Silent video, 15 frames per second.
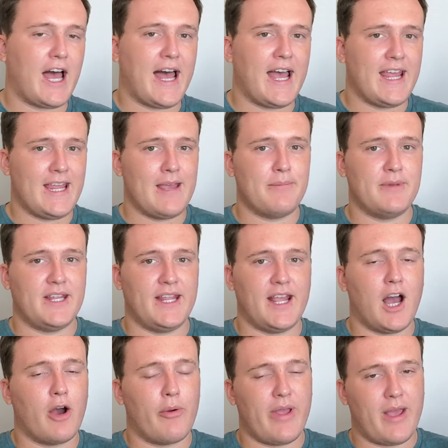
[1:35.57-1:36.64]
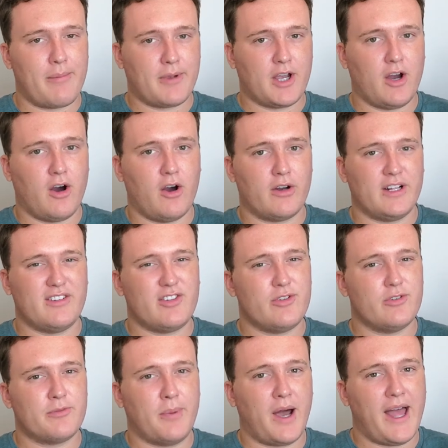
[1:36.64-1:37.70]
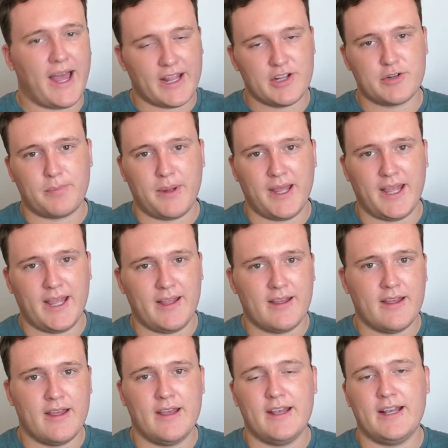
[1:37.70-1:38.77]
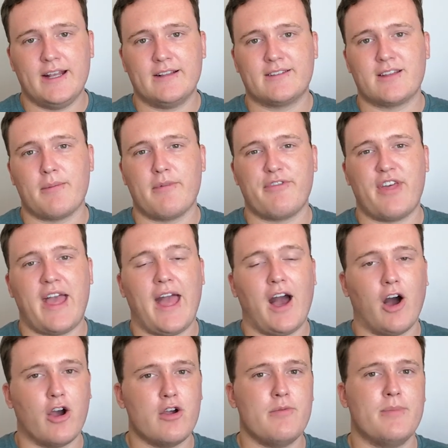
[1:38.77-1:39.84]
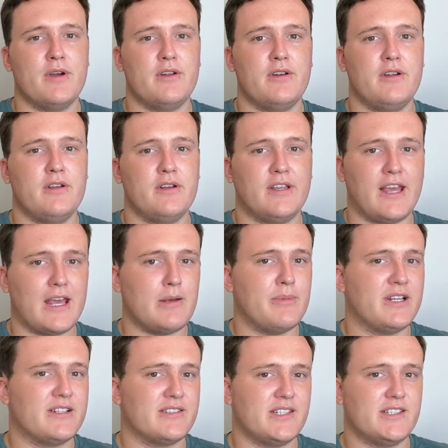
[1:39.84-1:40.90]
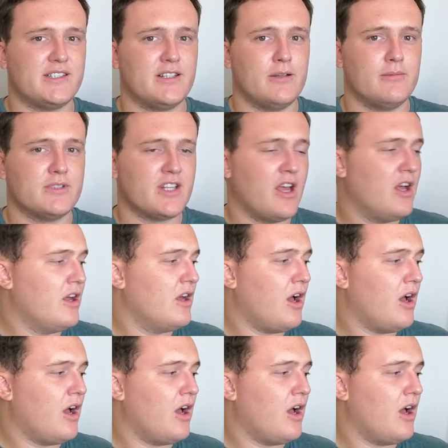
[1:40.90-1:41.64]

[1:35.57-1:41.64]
AMD OEM card is used by HP in some of their Omen gaming systems.